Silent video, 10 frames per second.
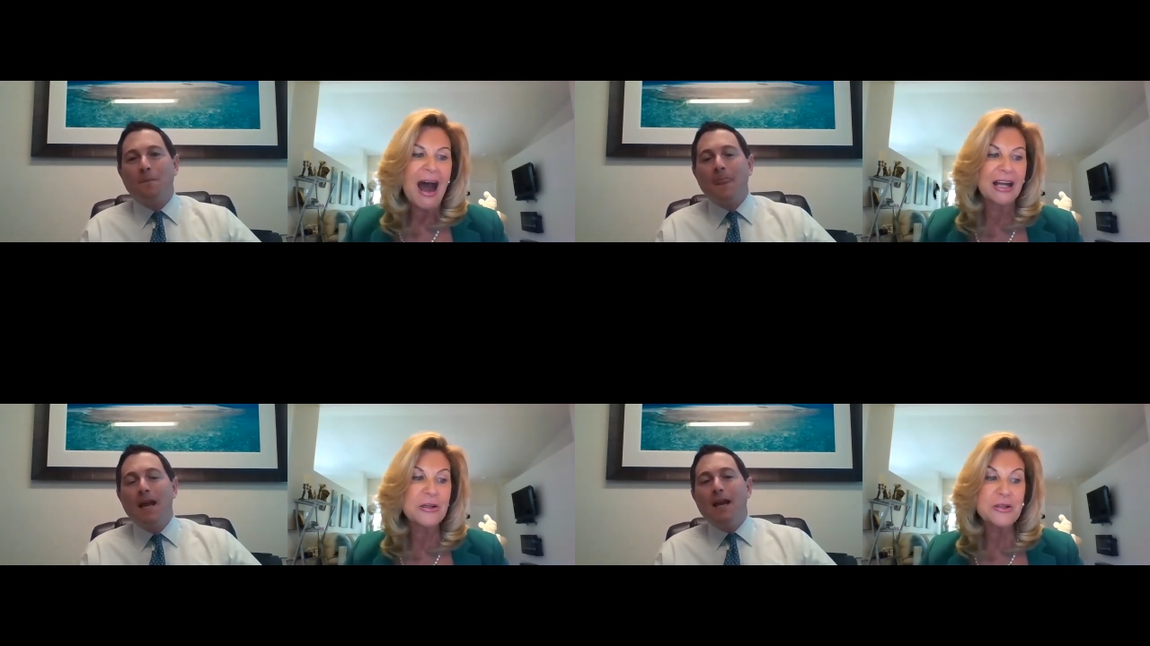
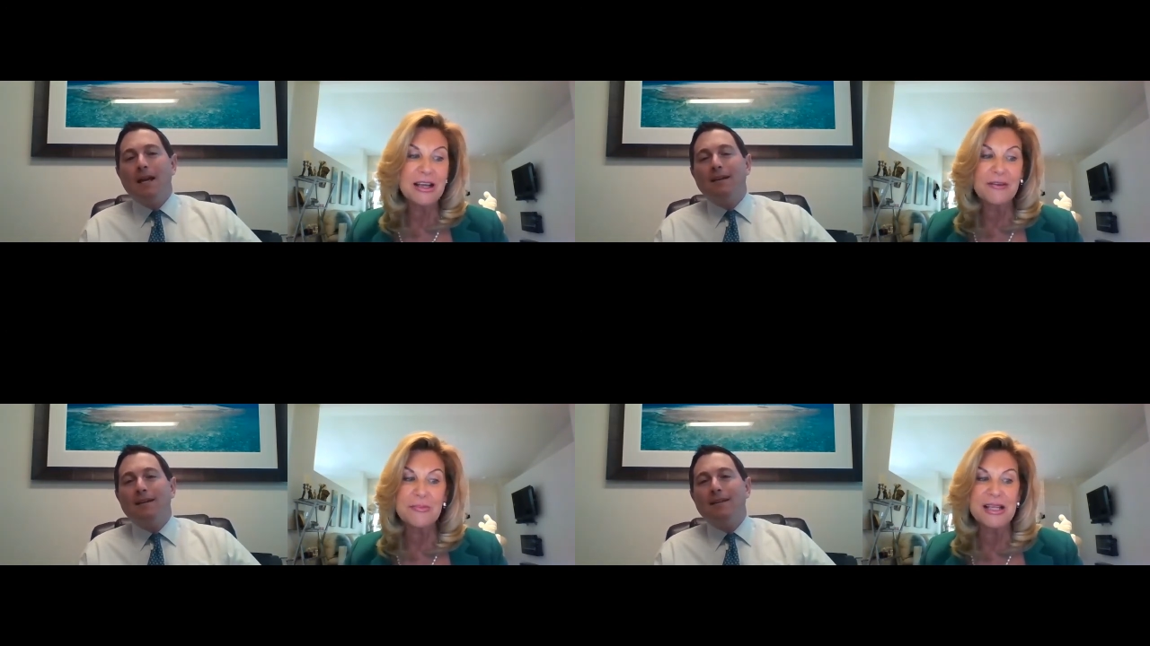Speaker 1: I
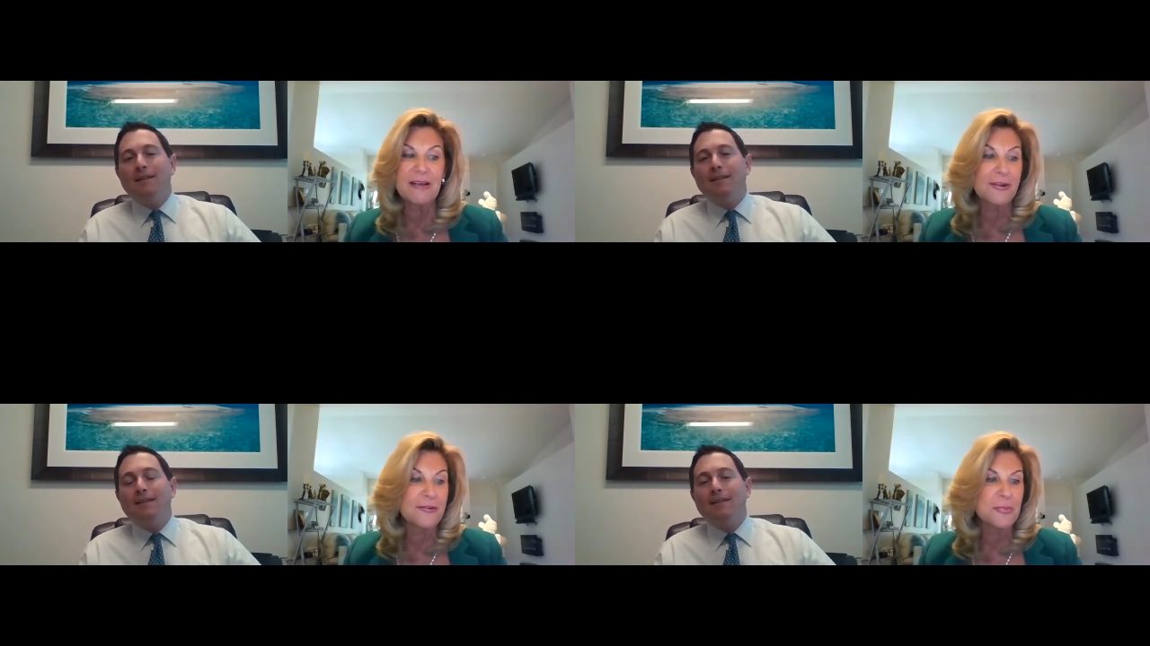understand from
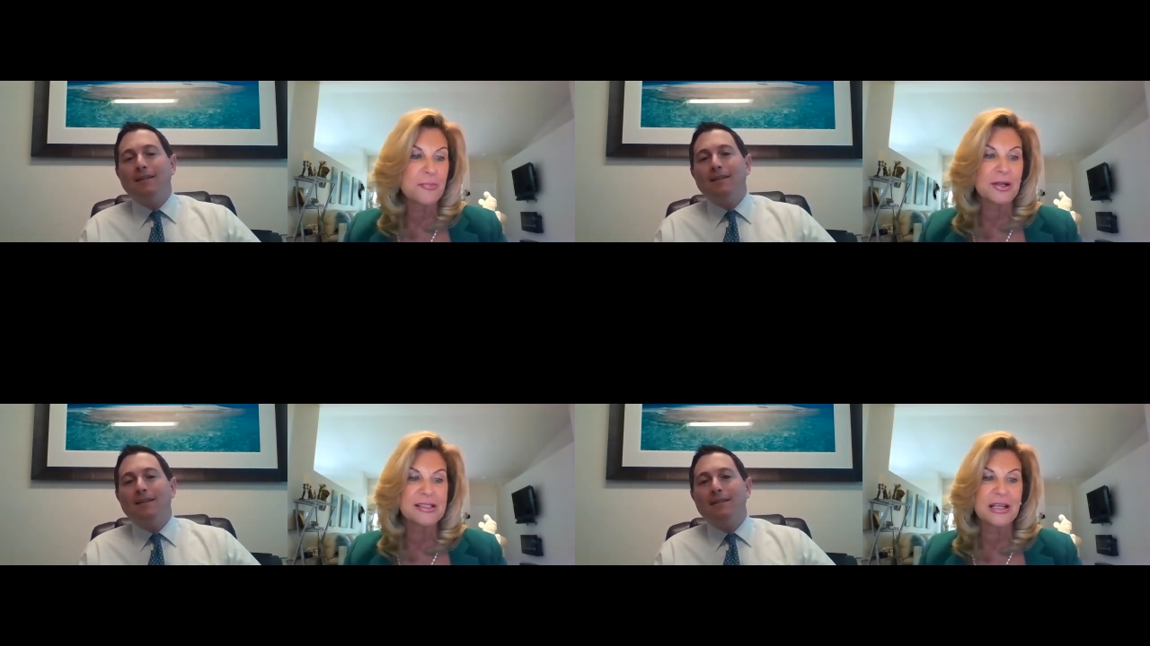several of your
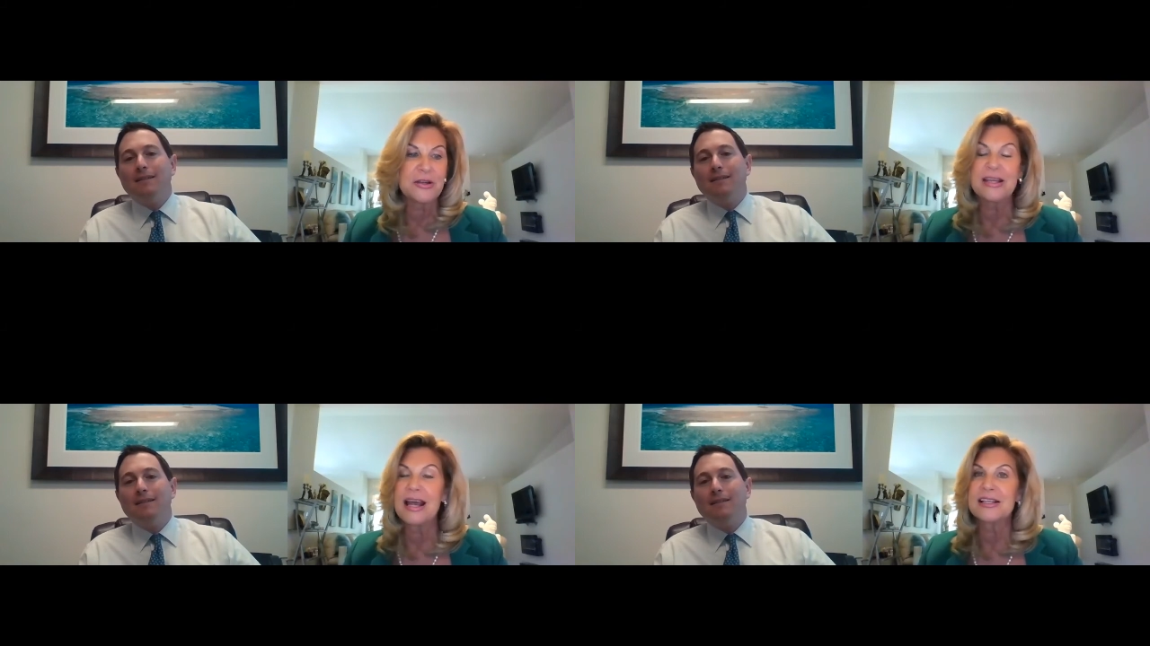books
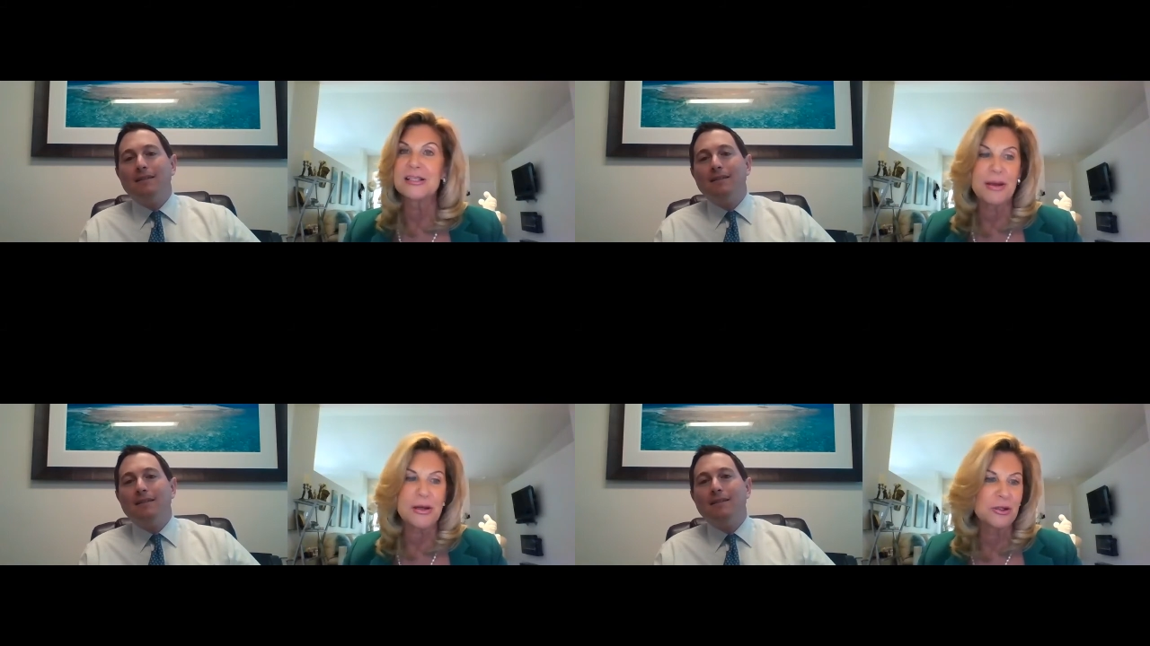that you take
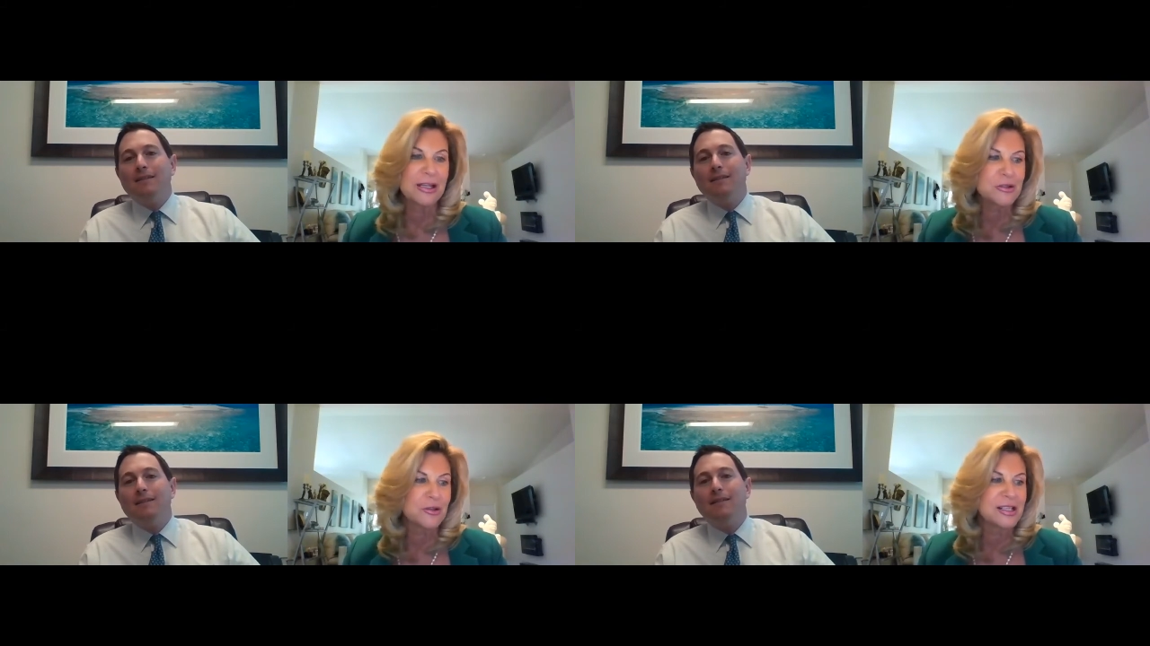a
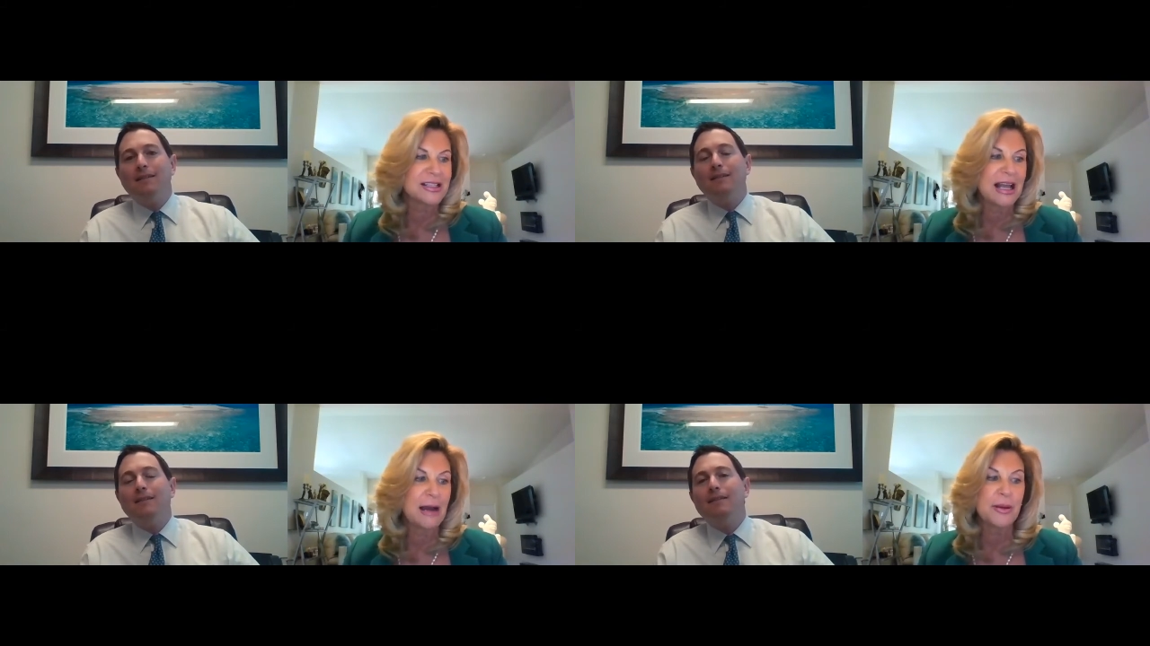special interest in